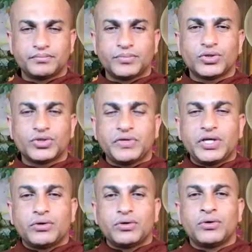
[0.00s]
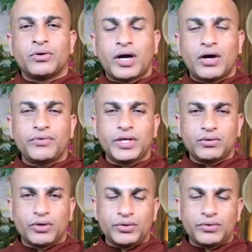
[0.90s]
because we don't know how it's
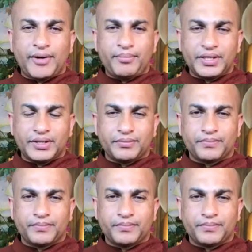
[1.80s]
going to happen